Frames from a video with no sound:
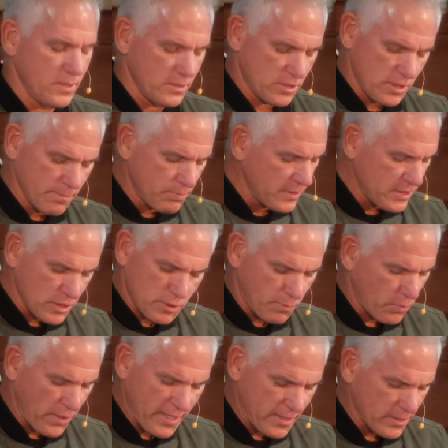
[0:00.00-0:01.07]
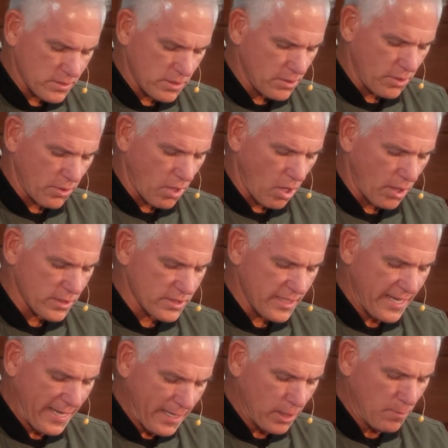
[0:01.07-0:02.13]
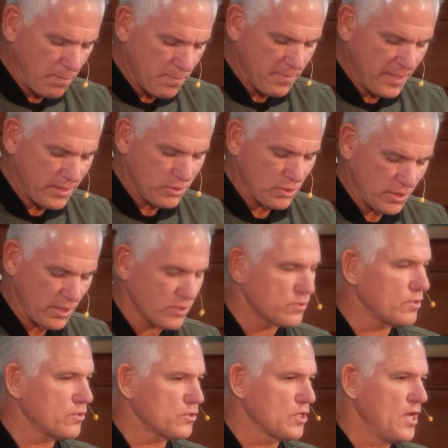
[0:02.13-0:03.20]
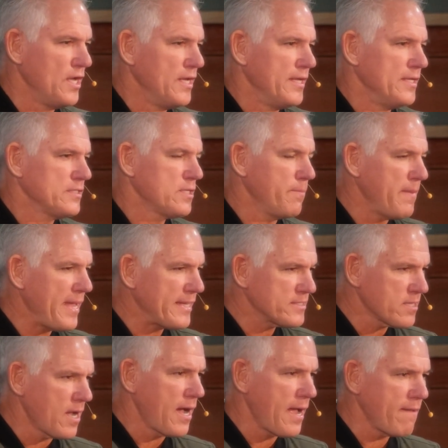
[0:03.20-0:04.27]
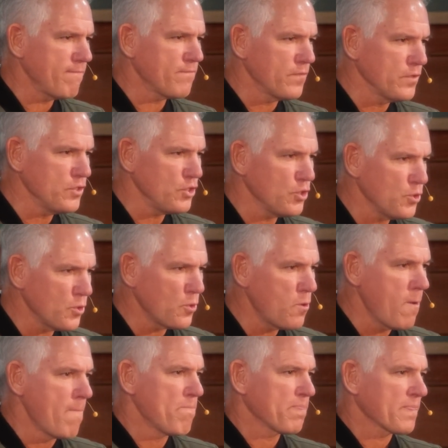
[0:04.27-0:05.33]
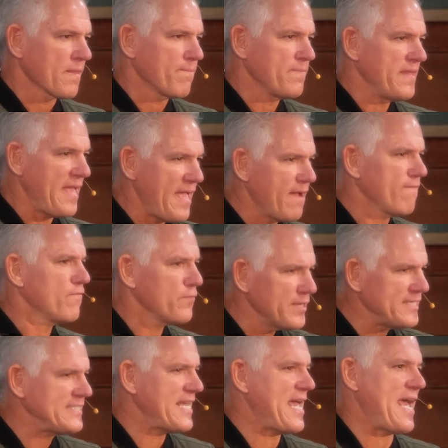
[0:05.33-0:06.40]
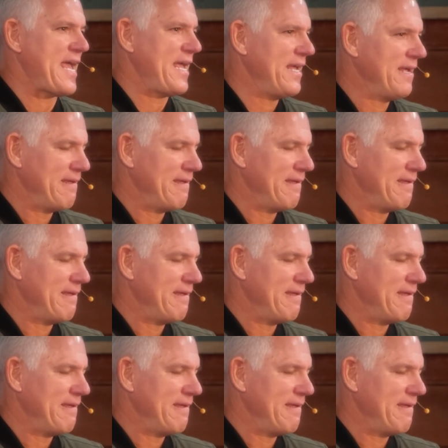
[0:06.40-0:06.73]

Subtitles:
simply just pray this in your heart. Say, help me, Jesus, to make time for you every day.